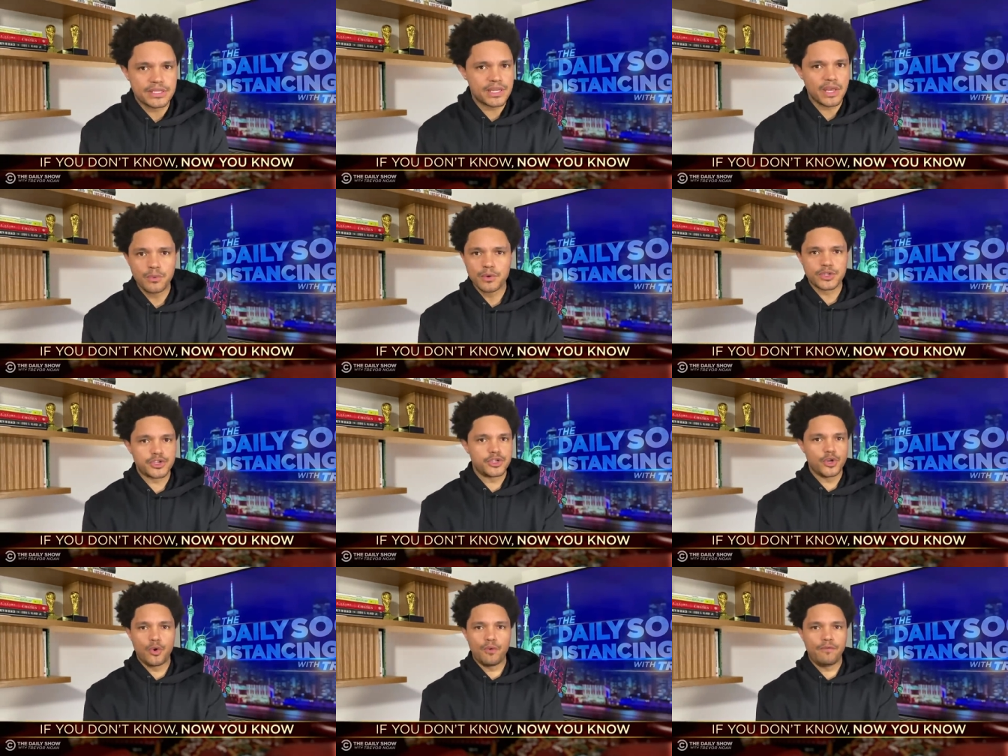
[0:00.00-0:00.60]
There
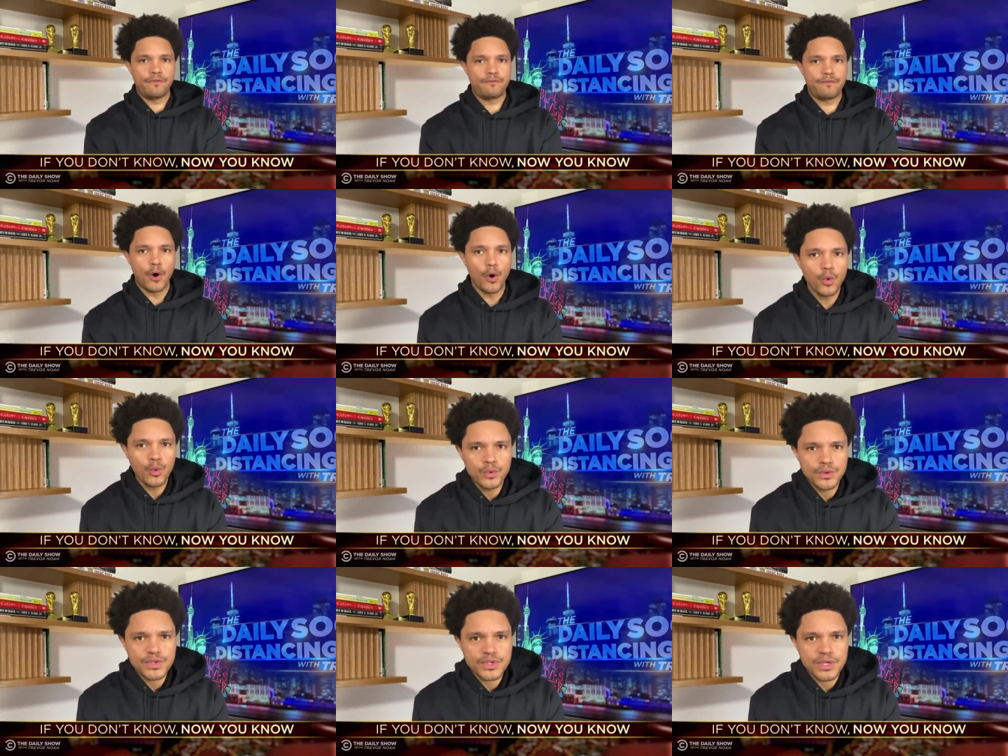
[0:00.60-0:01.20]
was no
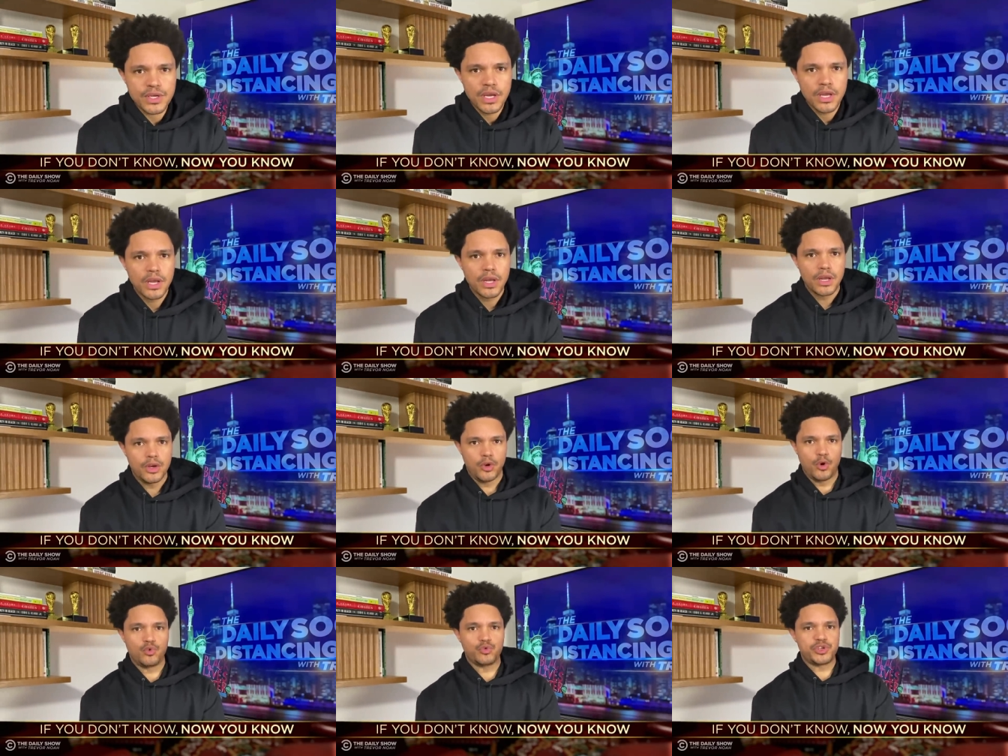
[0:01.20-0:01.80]
phones,
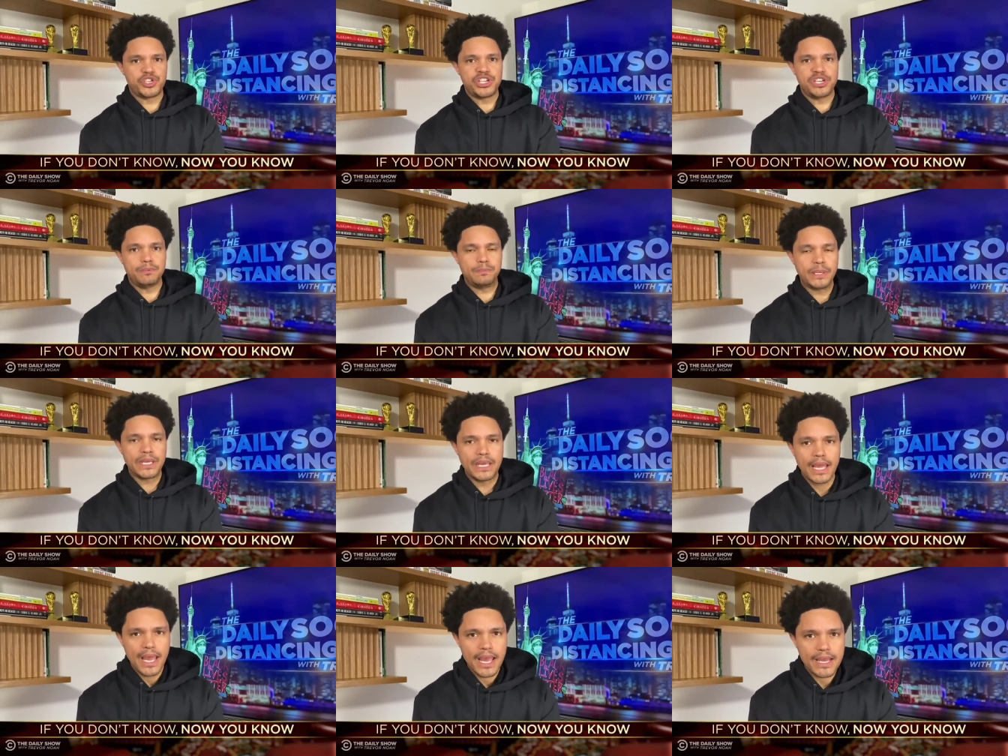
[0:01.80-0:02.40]
no
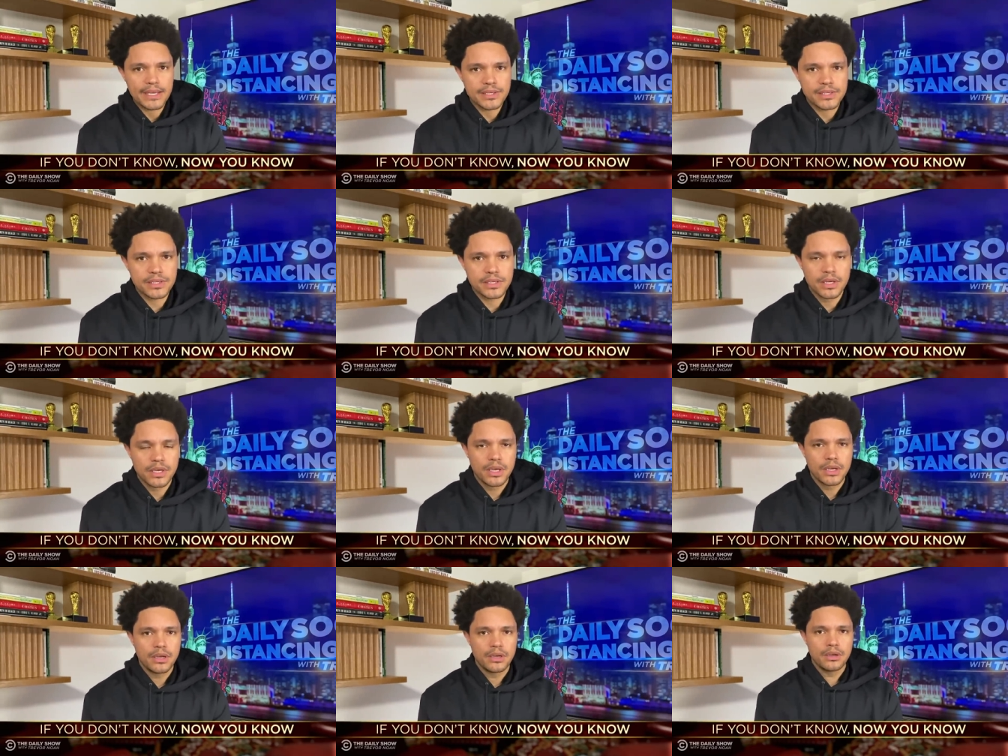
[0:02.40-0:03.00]
GPS,
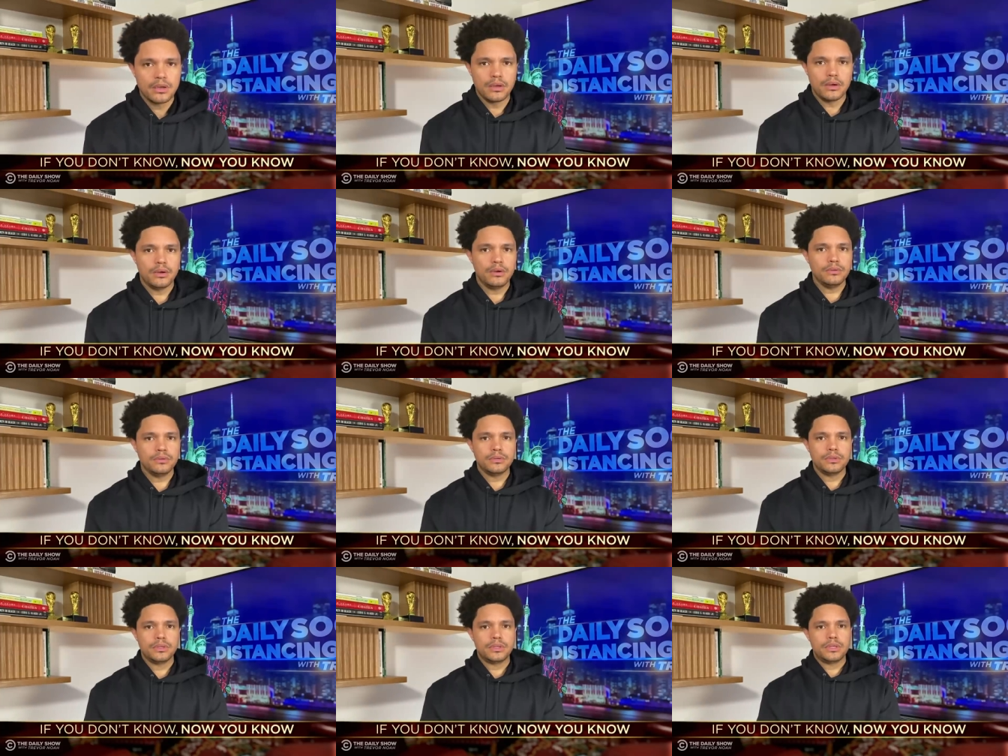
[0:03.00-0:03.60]
you
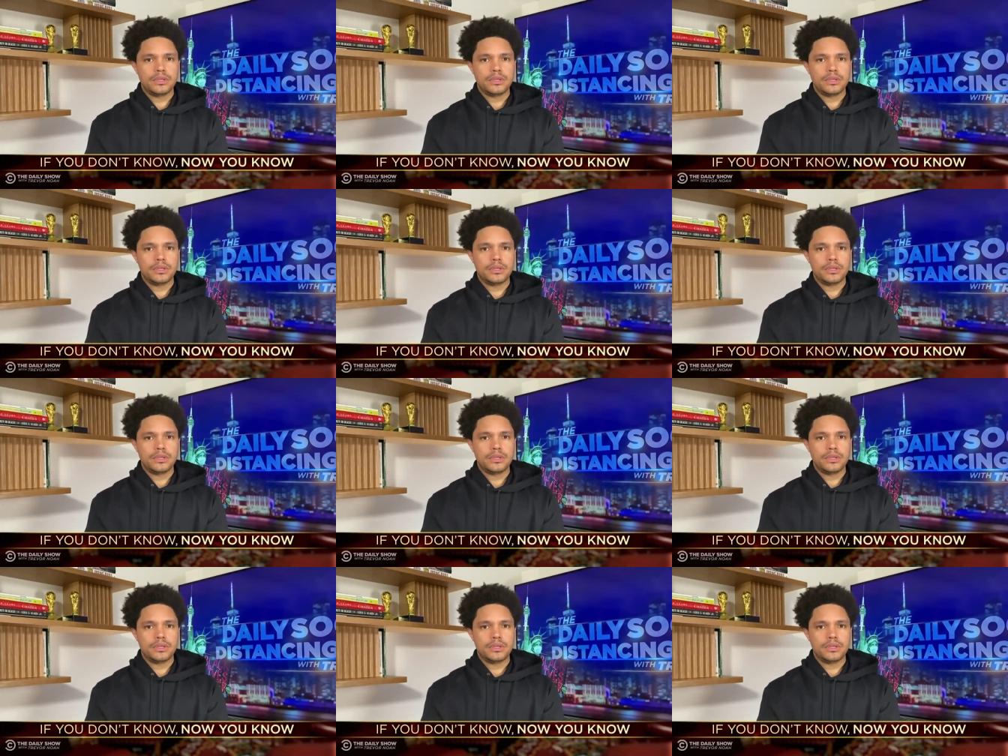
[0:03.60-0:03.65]
know?